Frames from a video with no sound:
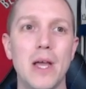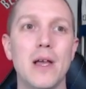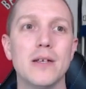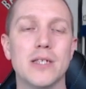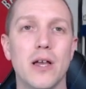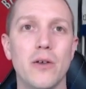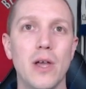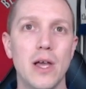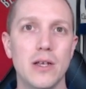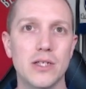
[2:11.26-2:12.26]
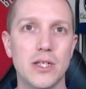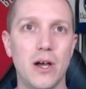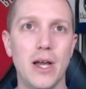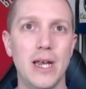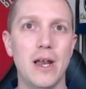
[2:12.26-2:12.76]
So
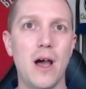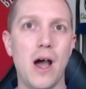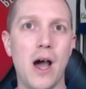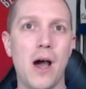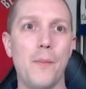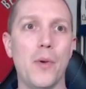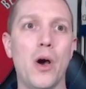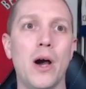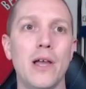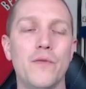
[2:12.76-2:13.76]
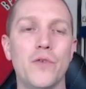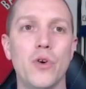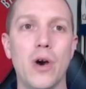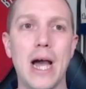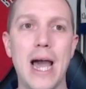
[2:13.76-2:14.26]
starting up, I have
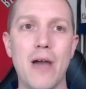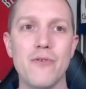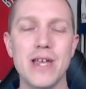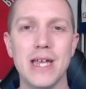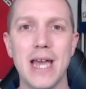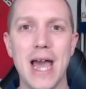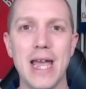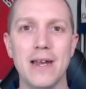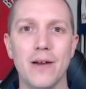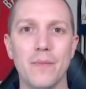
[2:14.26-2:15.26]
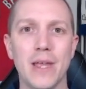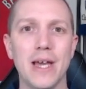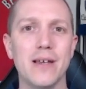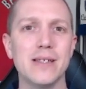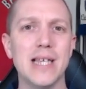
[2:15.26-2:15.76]
got Harry Kane up there
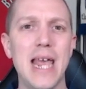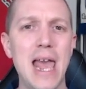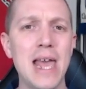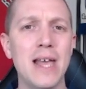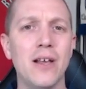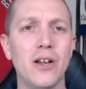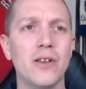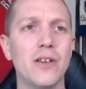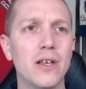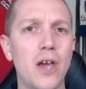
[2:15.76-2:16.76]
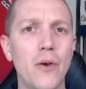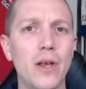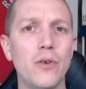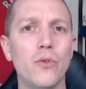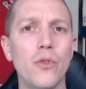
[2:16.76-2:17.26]
because England are
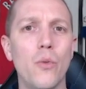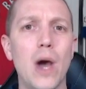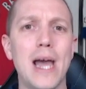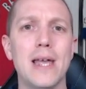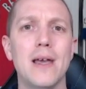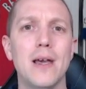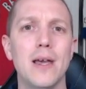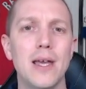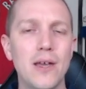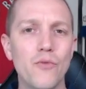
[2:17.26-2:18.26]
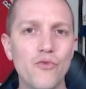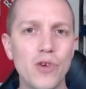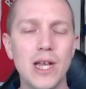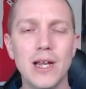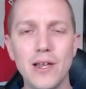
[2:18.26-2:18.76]
going all the way. It
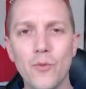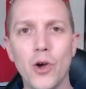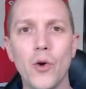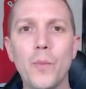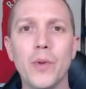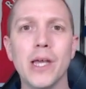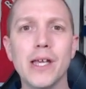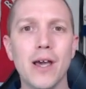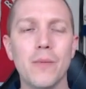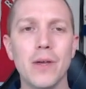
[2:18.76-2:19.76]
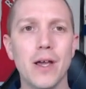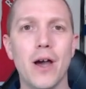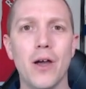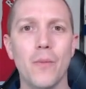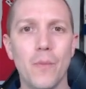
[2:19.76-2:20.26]
really will be coming
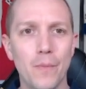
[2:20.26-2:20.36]
home.